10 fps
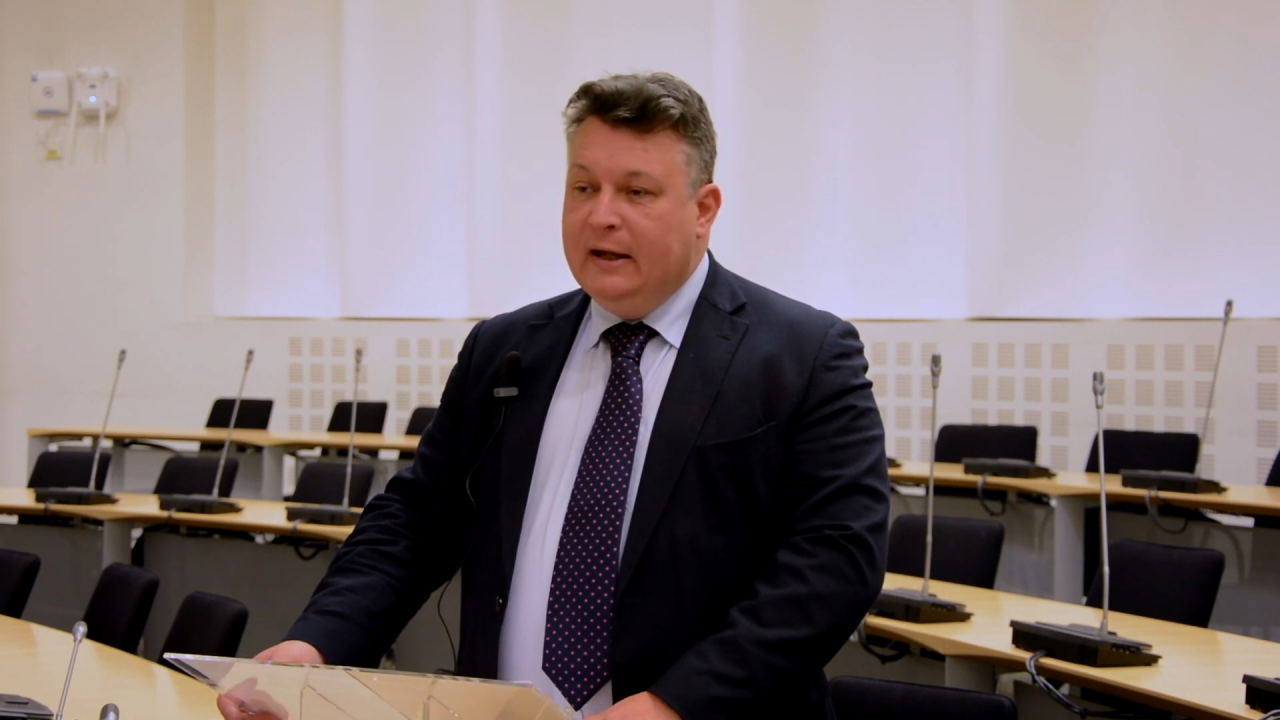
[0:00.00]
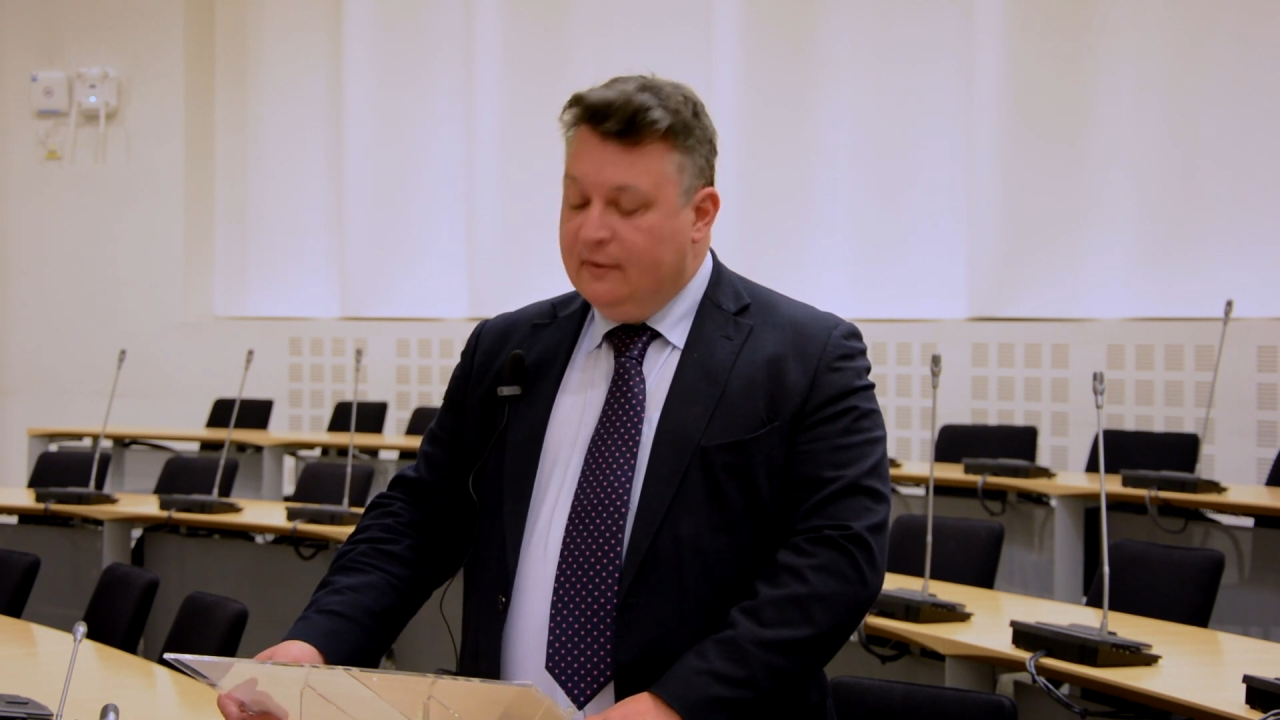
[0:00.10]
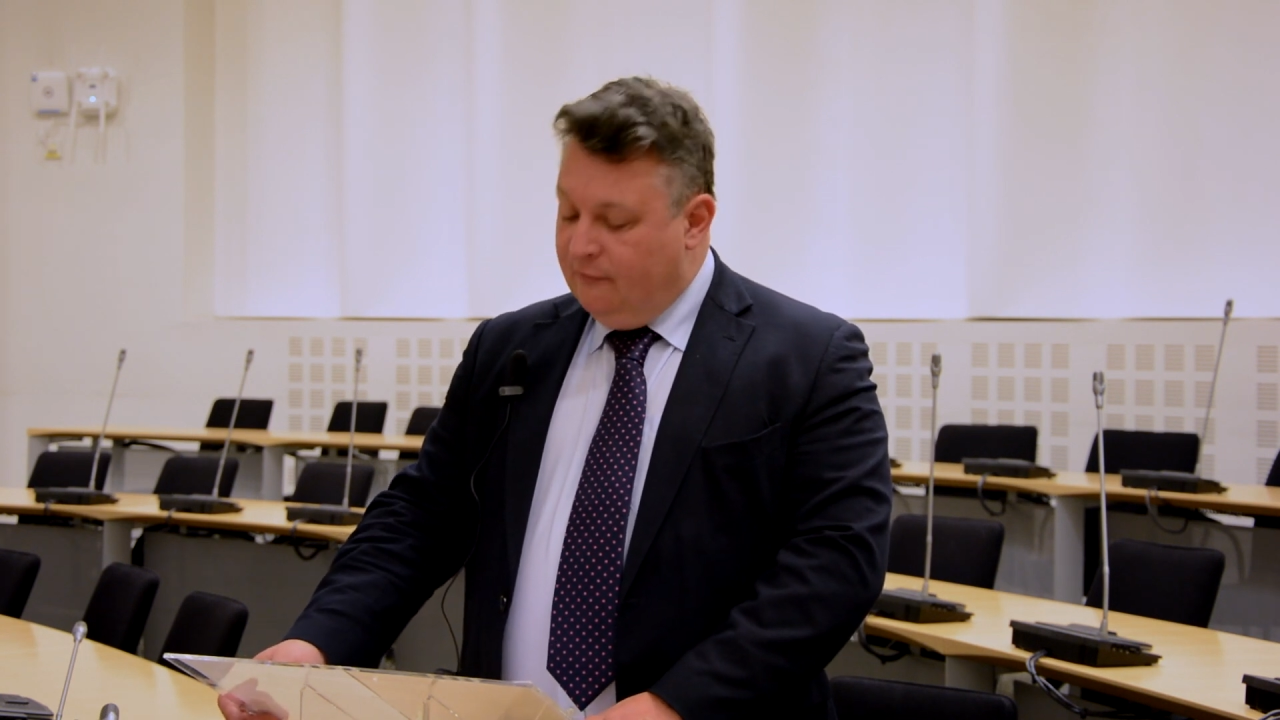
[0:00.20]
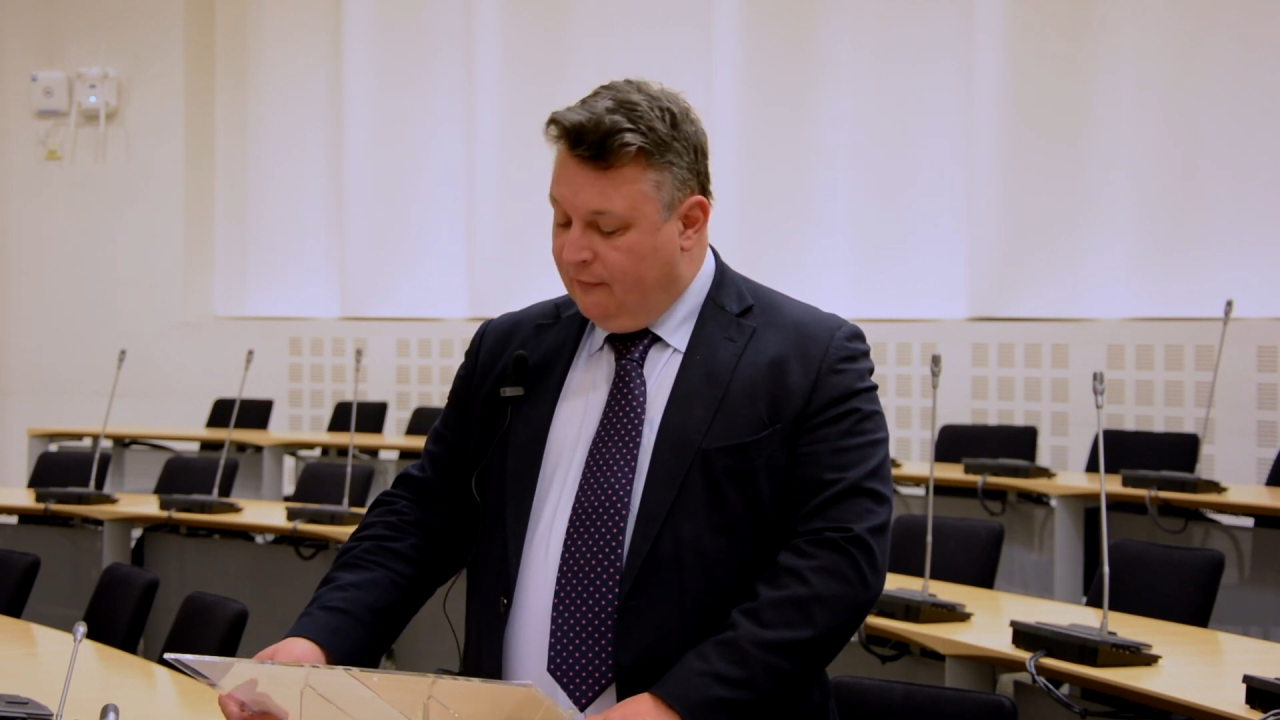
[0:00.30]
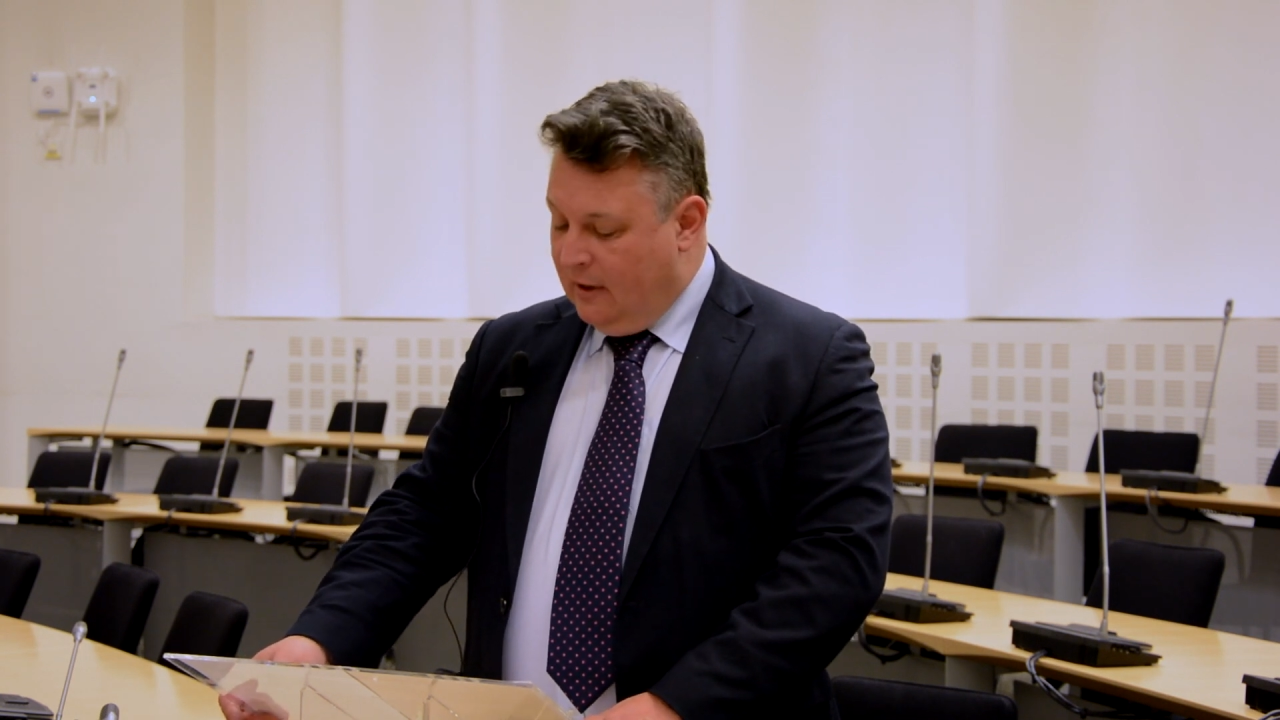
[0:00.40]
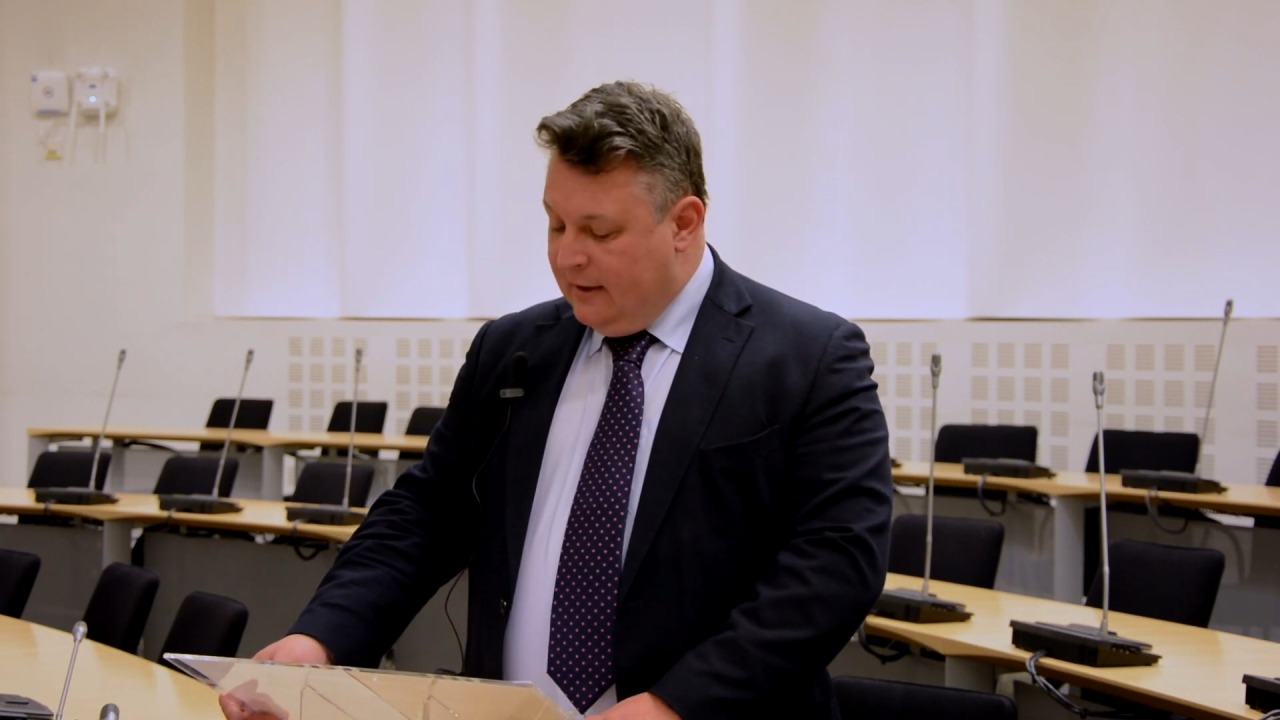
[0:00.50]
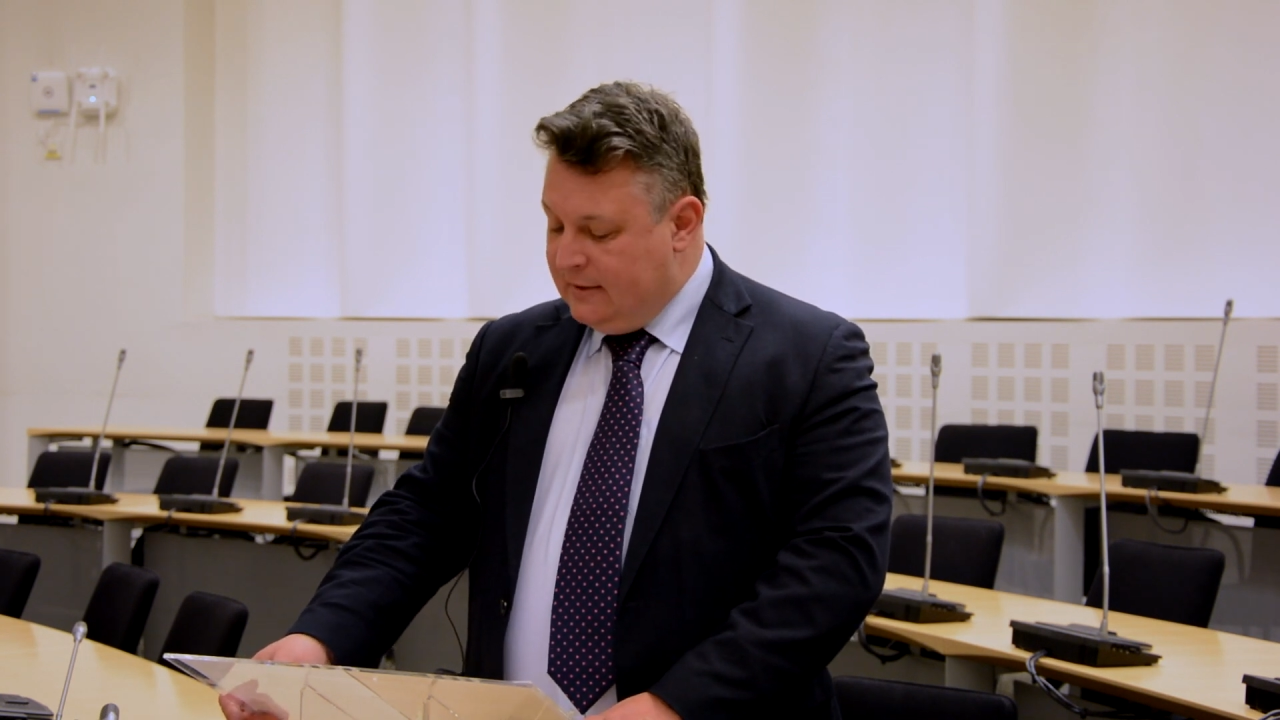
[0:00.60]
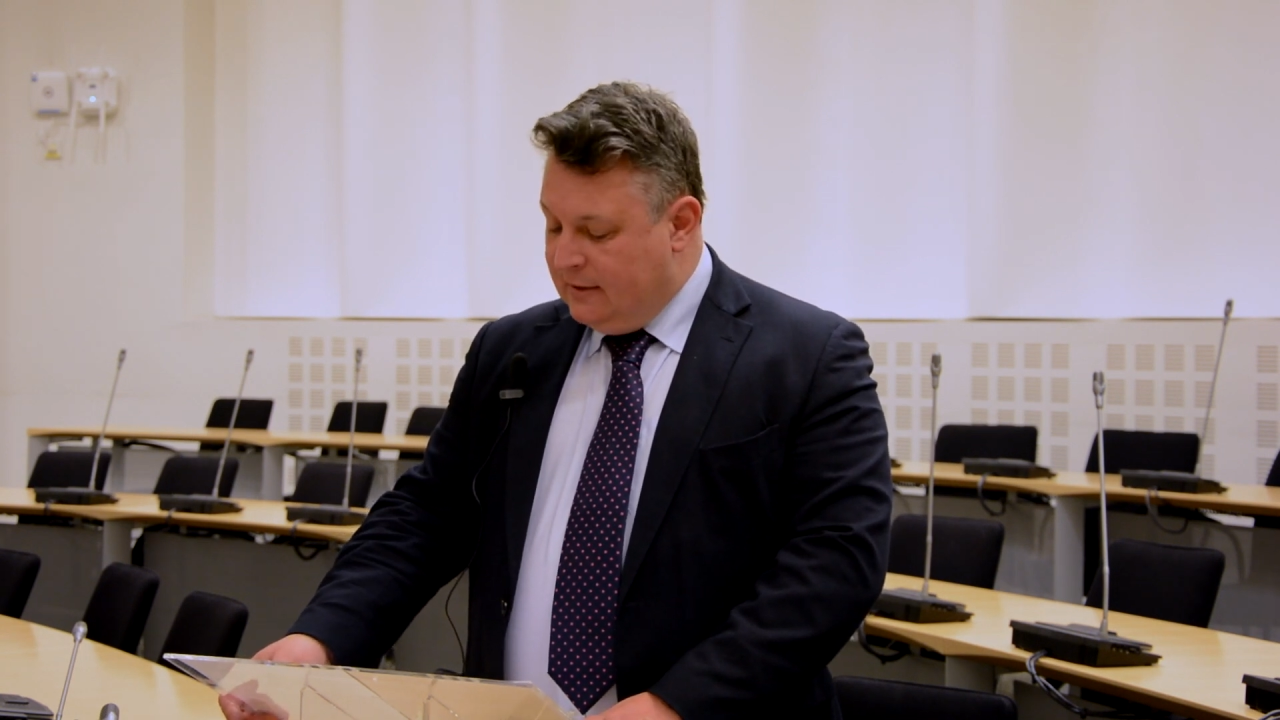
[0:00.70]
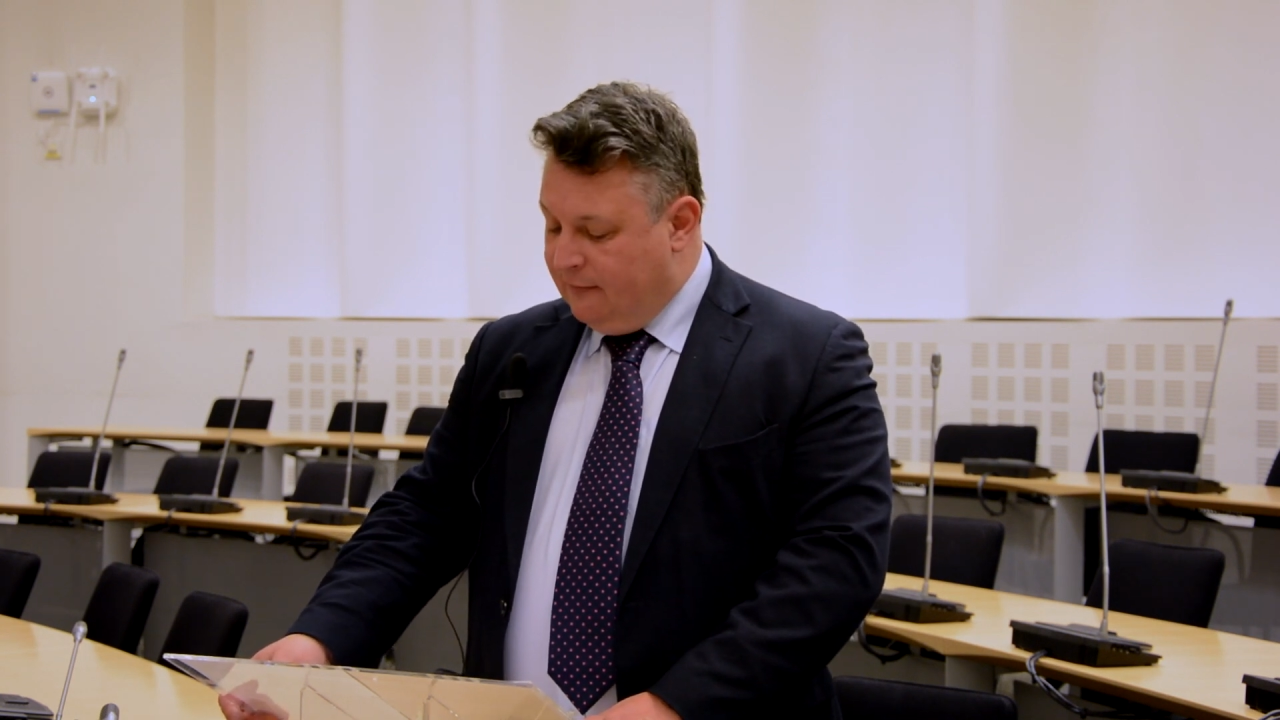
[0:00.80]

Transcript: can find an